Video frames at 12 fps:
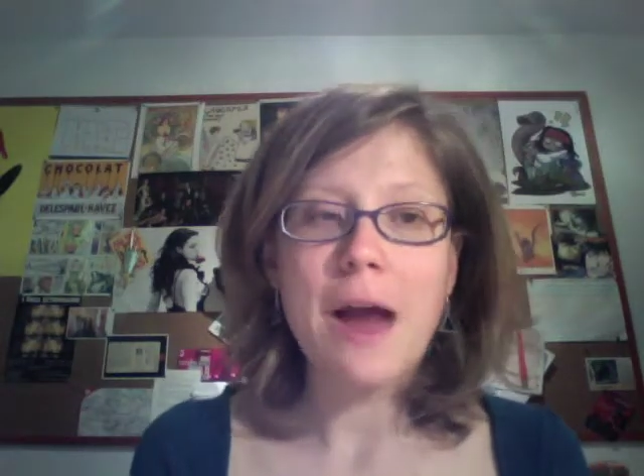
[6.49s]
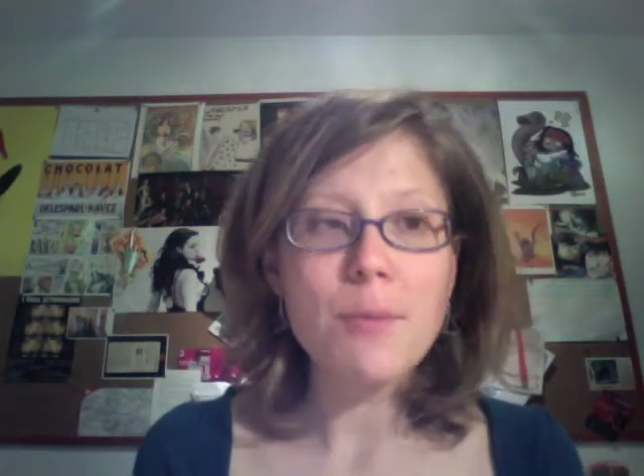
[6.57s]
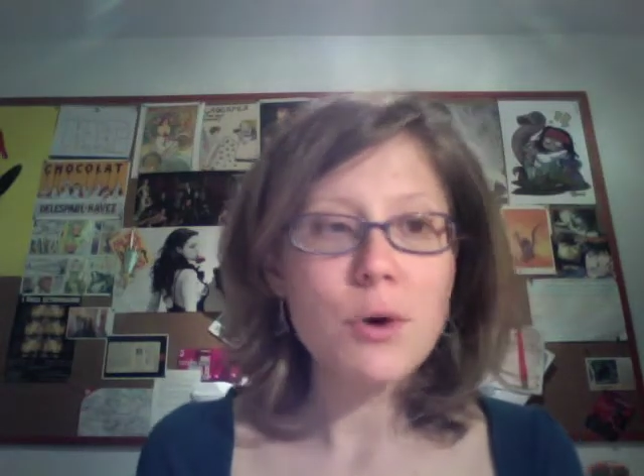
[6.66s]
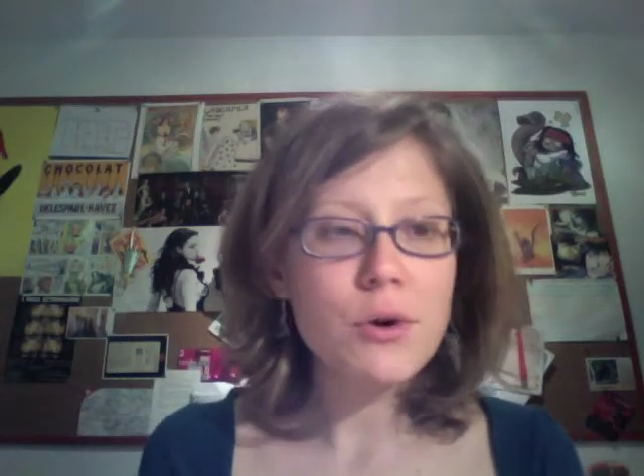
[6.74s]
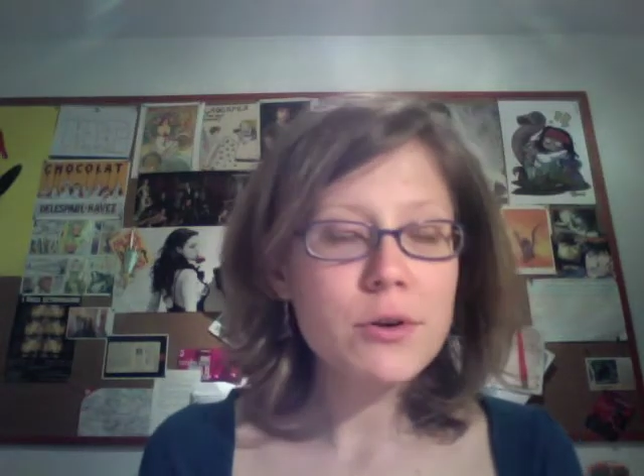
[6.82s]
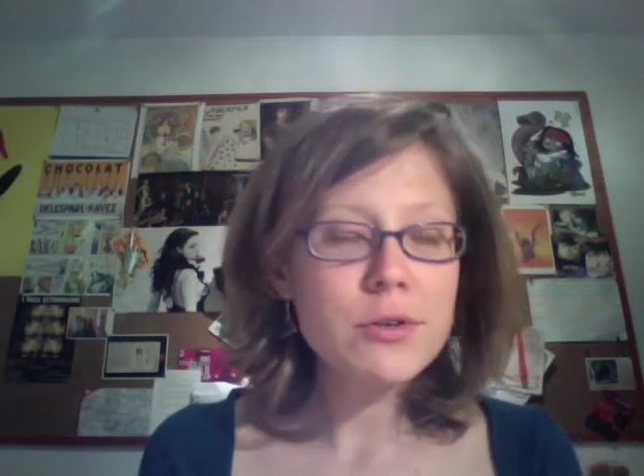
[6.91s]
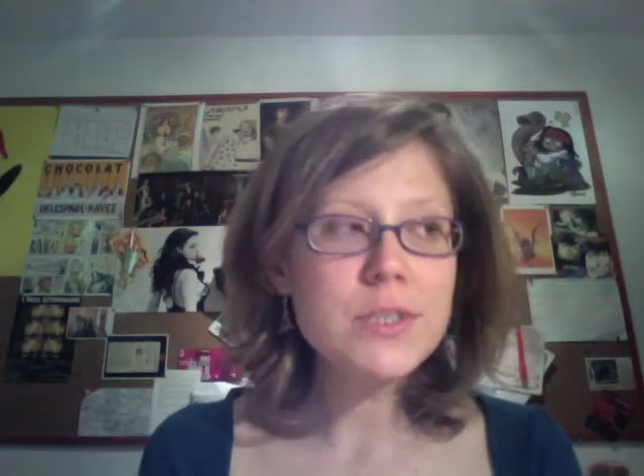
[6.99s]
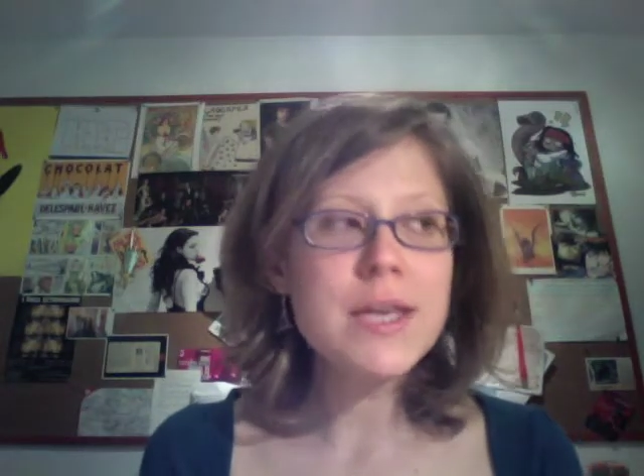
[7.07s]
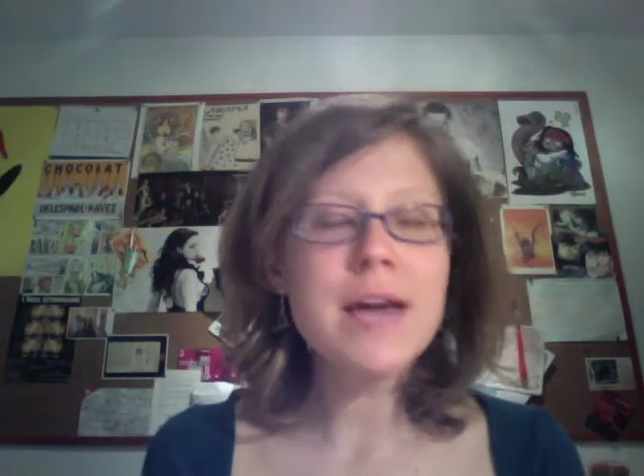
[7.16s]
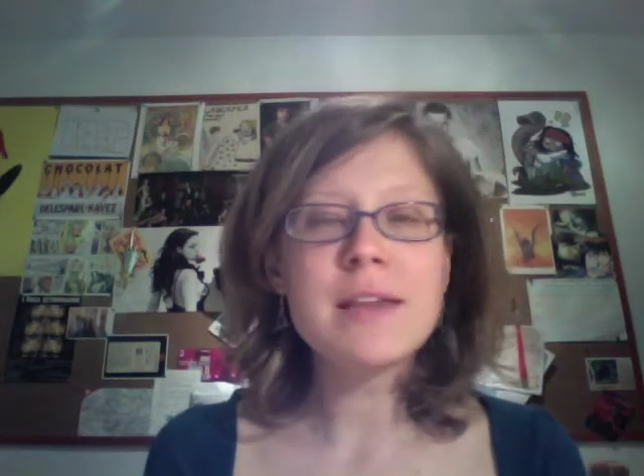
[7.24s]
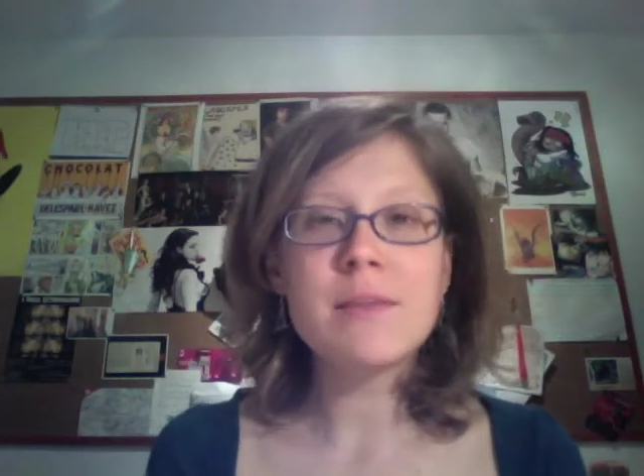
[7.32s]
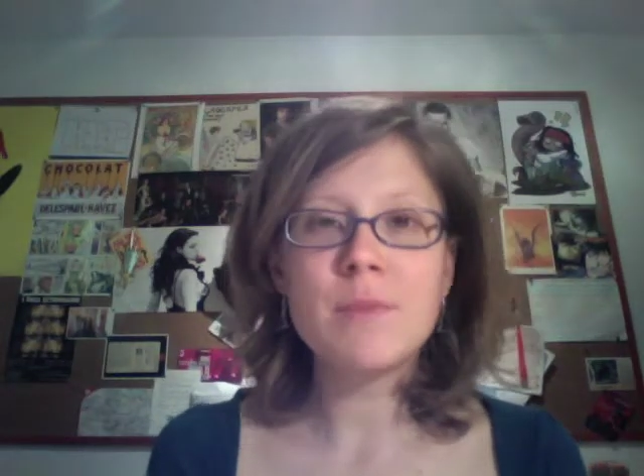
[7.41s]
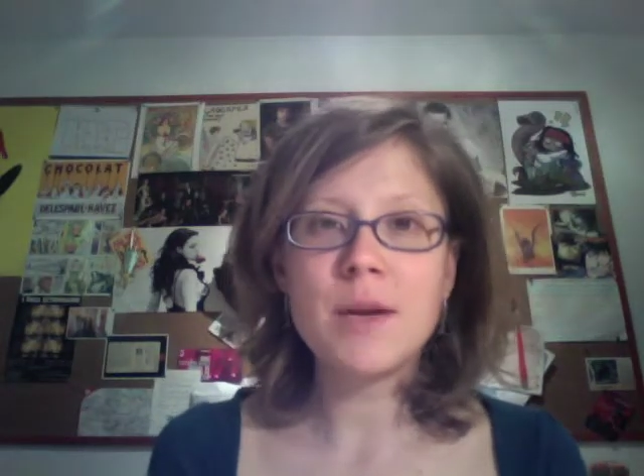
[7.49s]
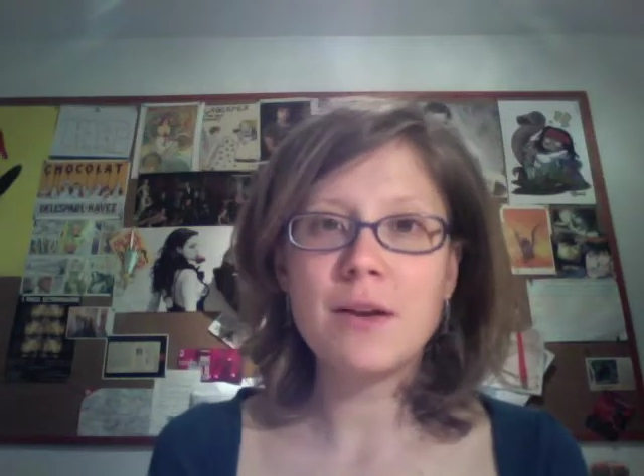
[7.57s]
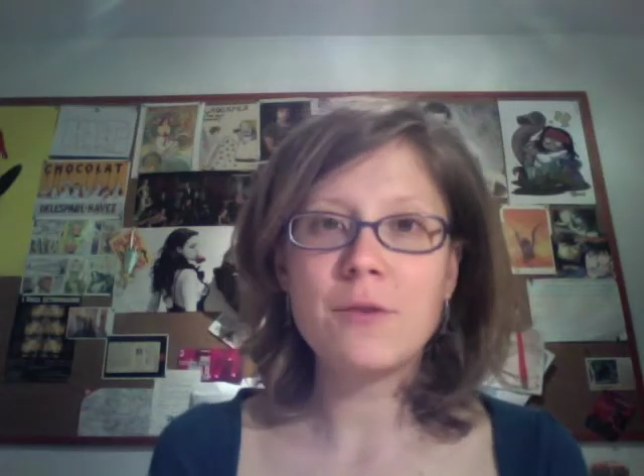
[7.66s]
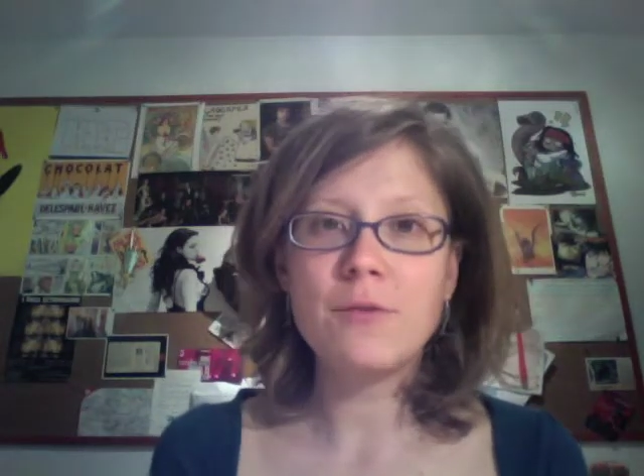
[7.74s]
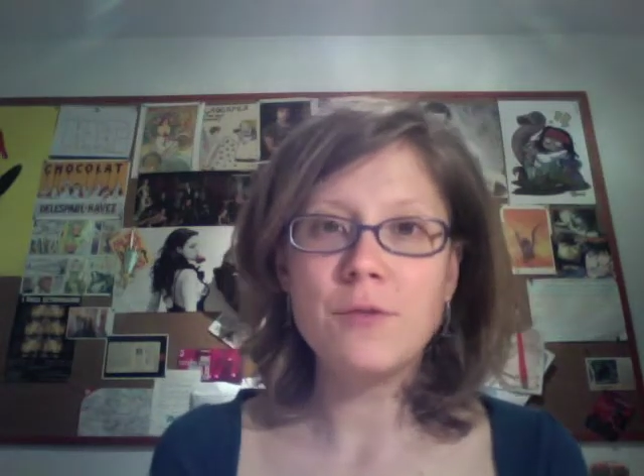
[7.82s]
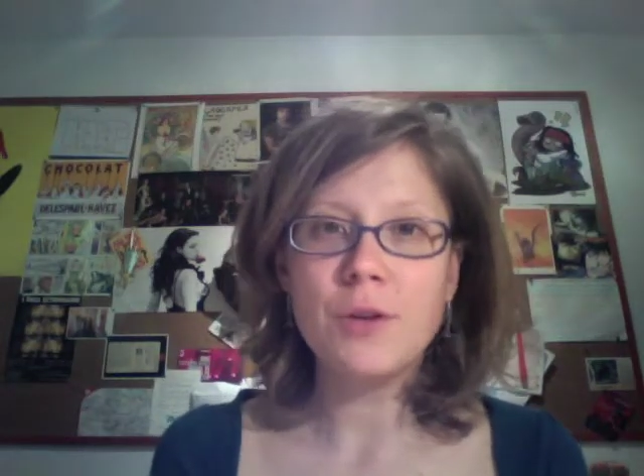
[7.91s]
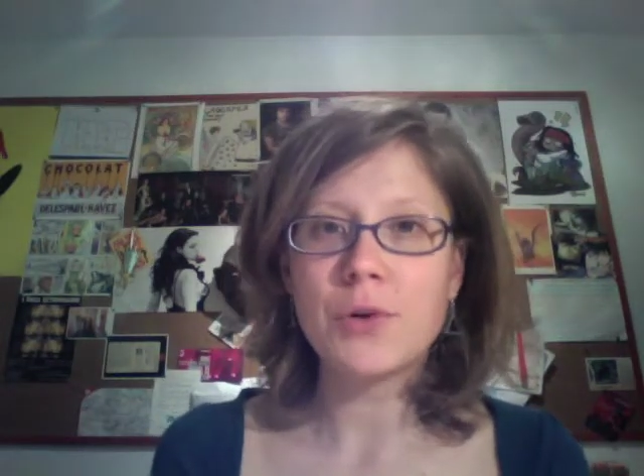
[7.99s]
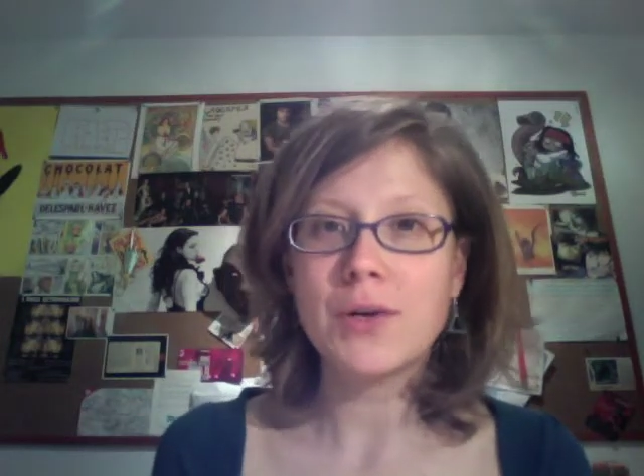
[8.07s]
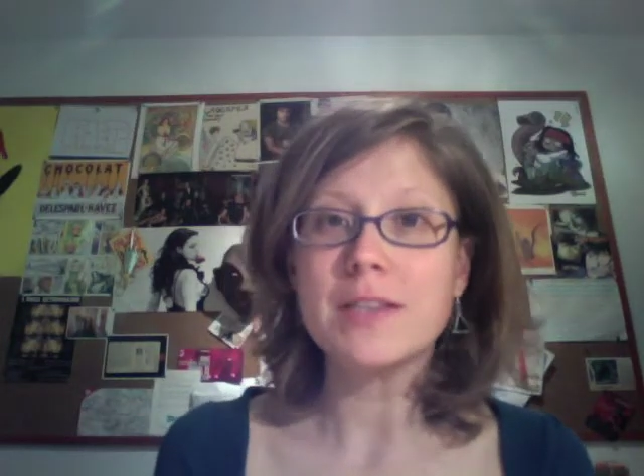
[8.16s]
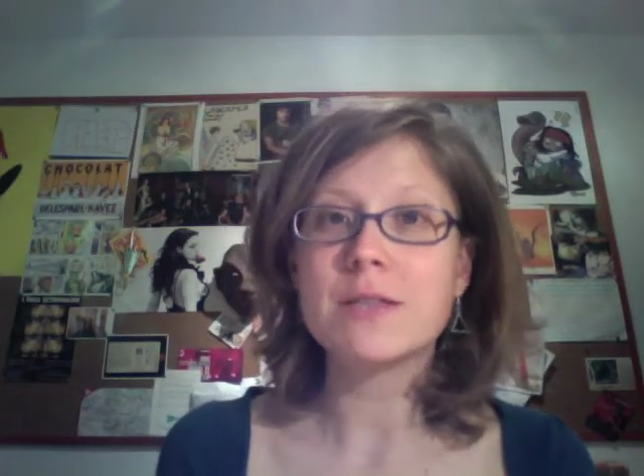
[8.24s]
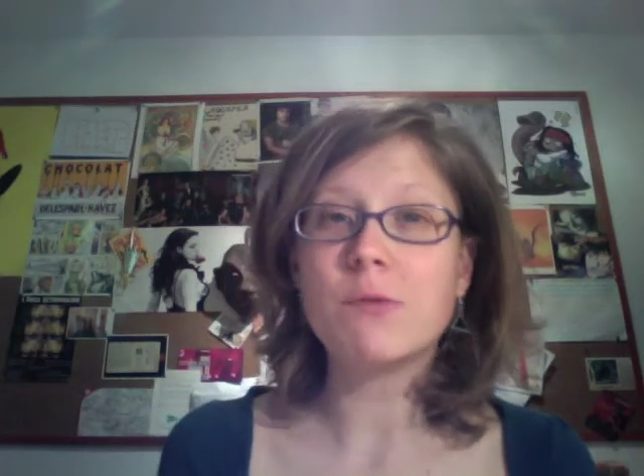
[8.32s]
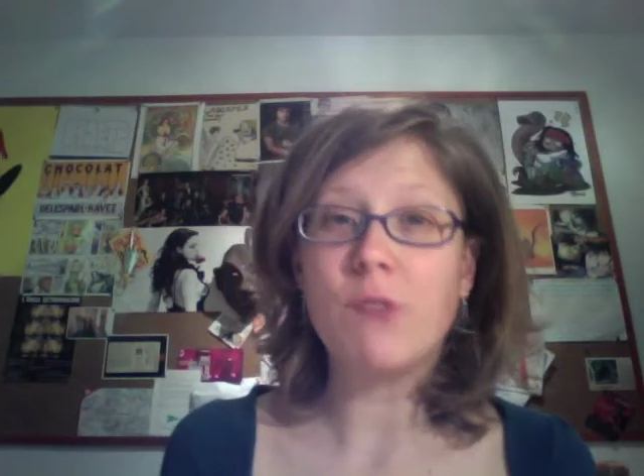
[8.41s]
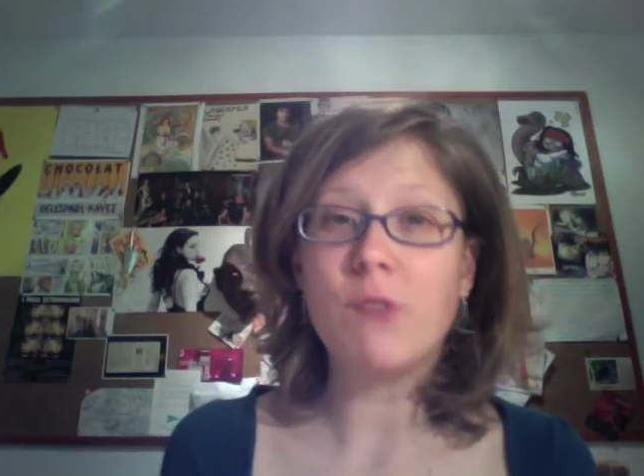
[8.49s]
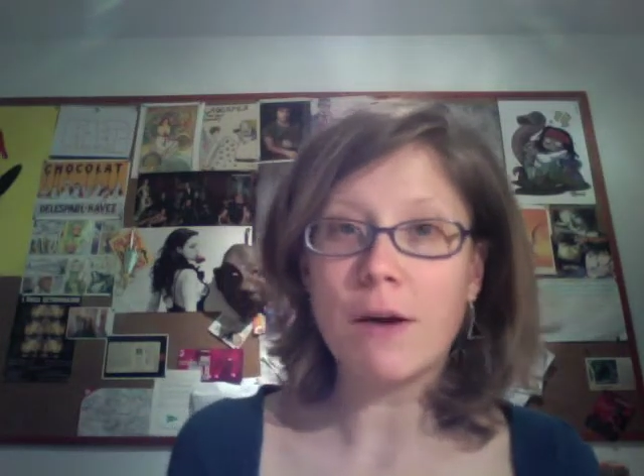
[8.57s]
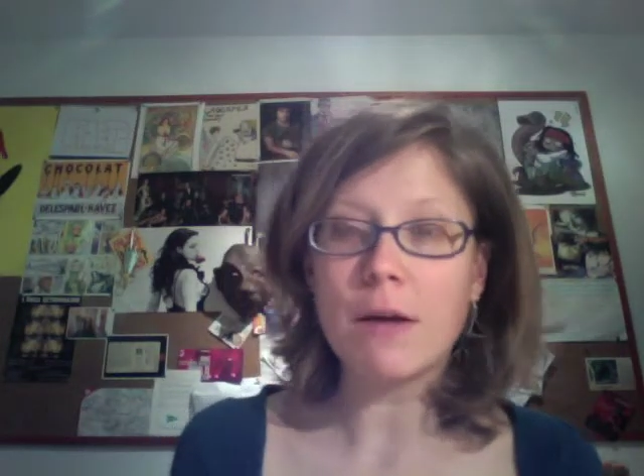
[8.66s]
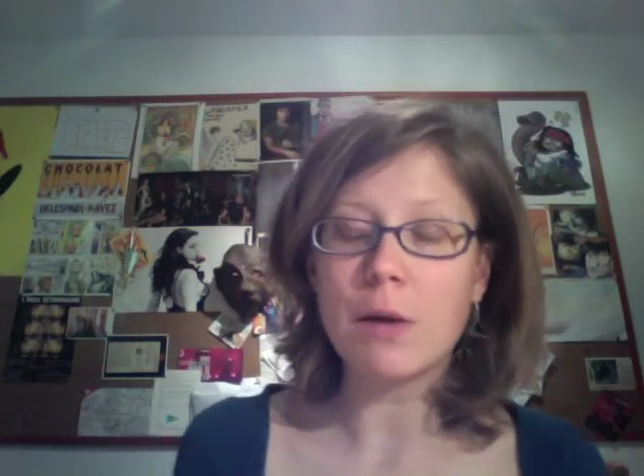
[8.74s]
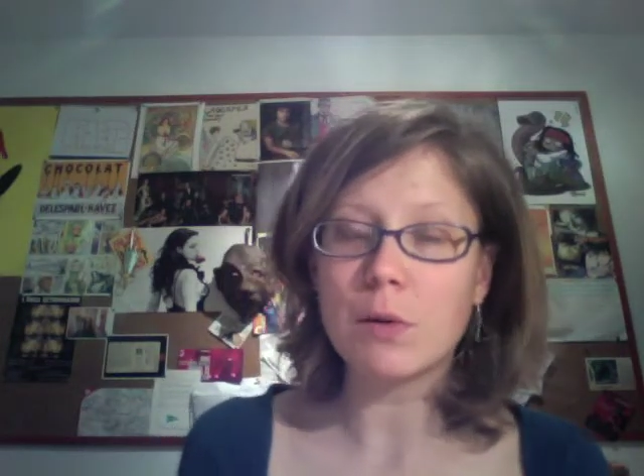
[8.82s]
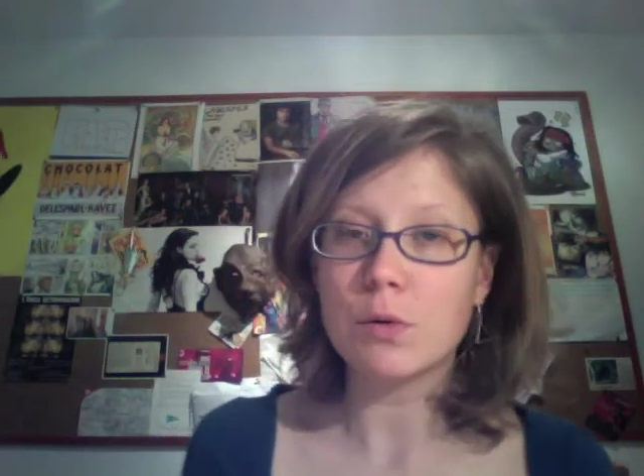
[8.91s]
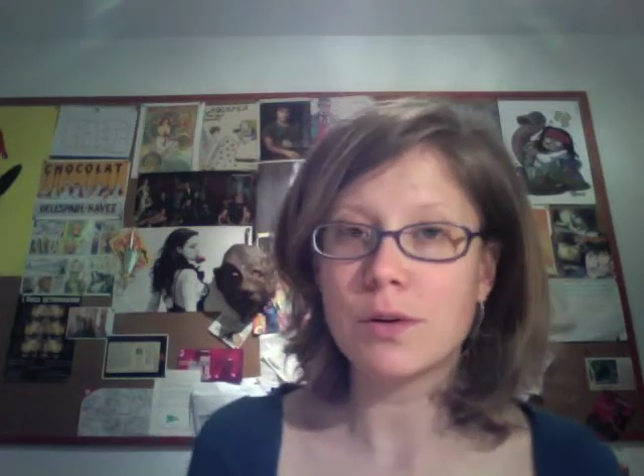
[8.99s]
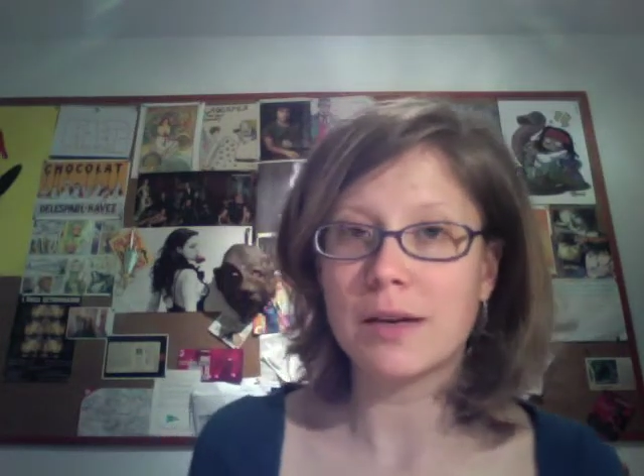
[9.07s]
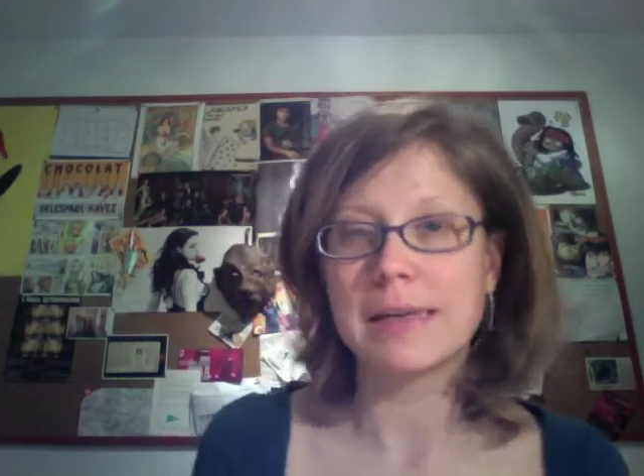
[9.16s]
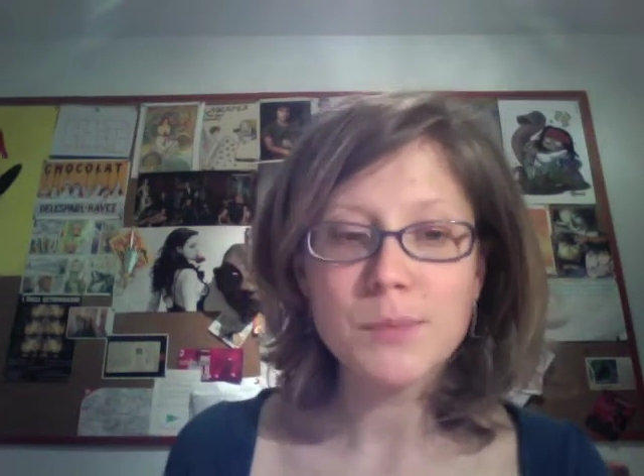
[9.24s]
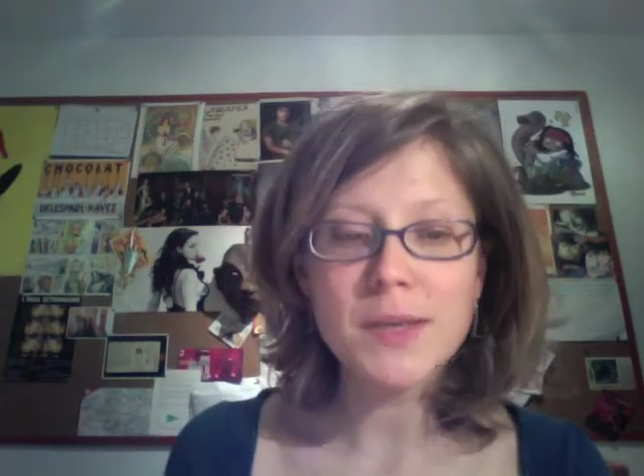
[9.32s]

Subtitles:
I'm going to take the meaning of florid as very ornate.